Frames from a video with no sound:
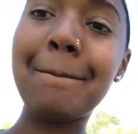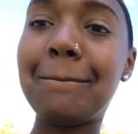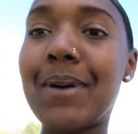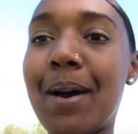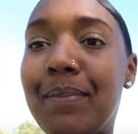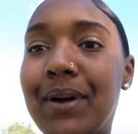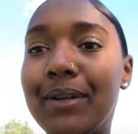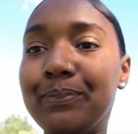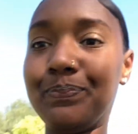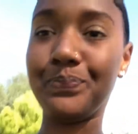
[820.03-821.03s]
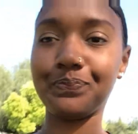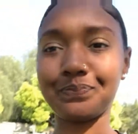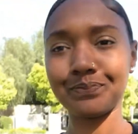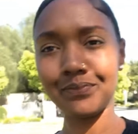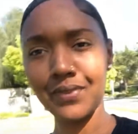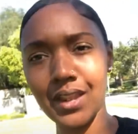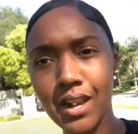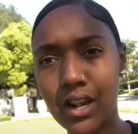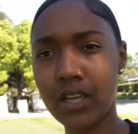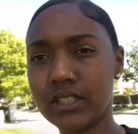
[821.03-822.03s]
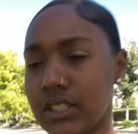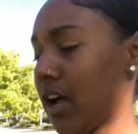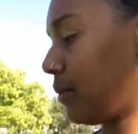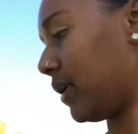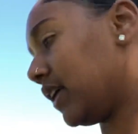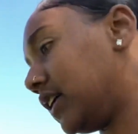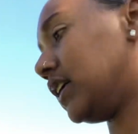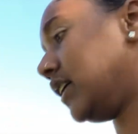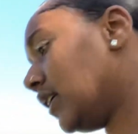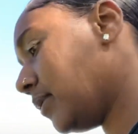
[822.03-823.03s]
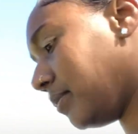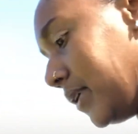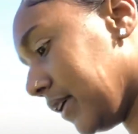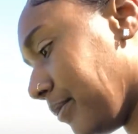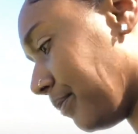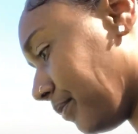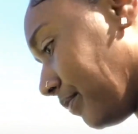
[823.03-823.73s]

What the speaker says: my butt is not wet. But